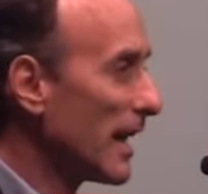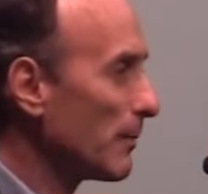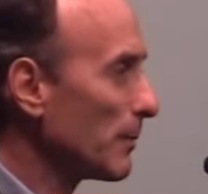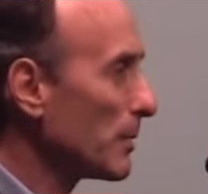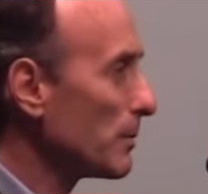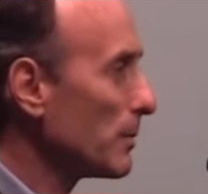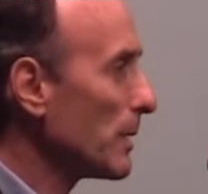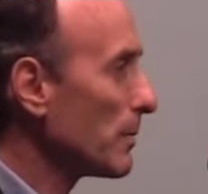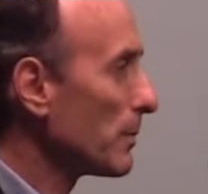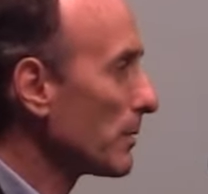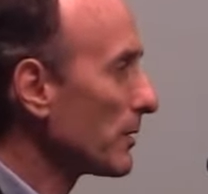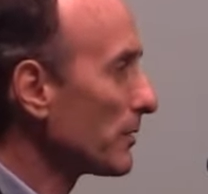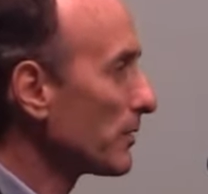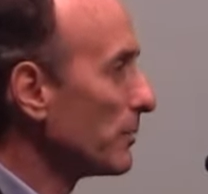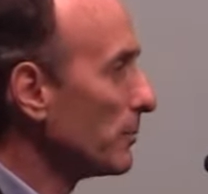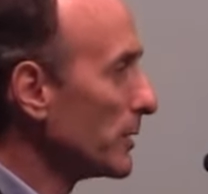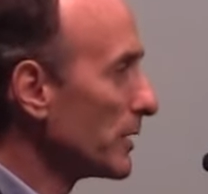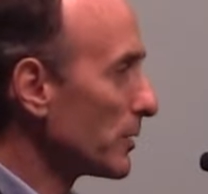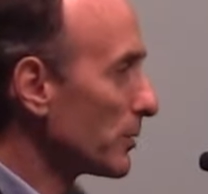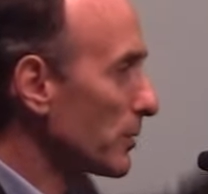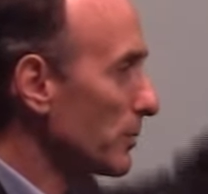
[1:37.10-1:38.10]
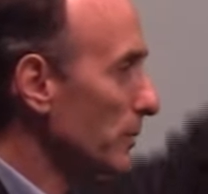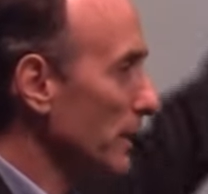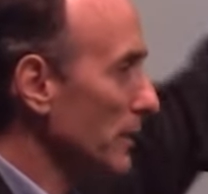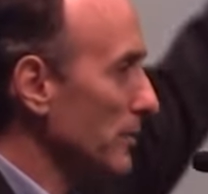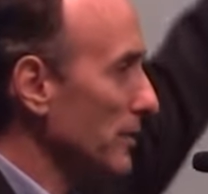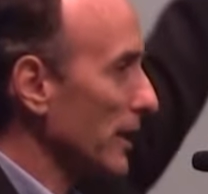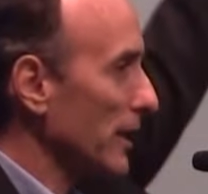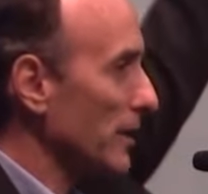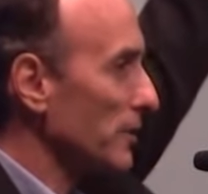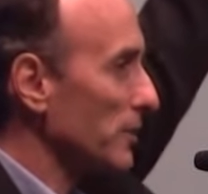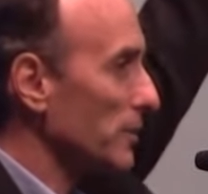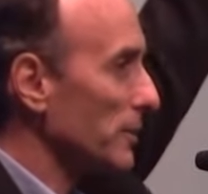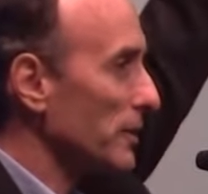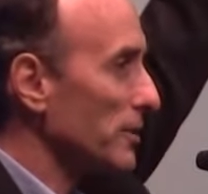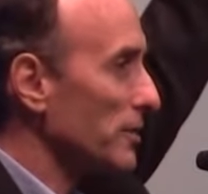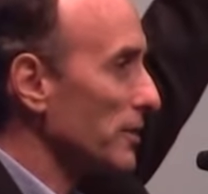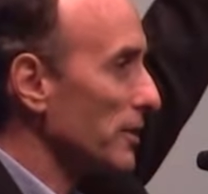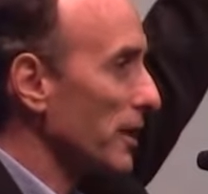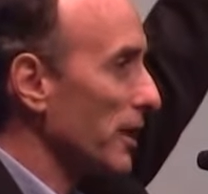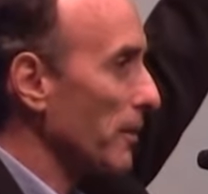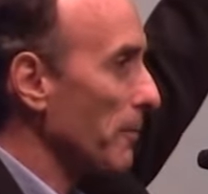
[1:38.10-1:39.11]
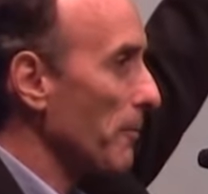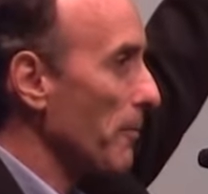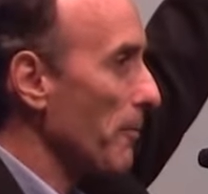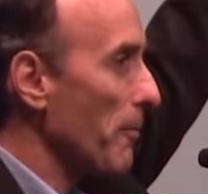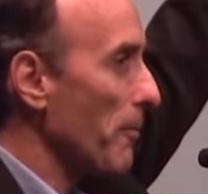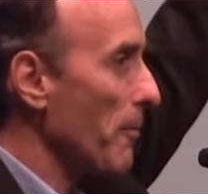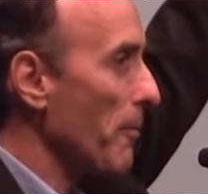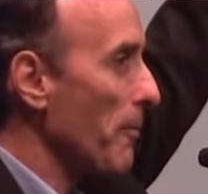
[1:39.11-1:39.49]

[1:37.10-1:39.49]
How many people are familiar with Monsanto? Raise your hand.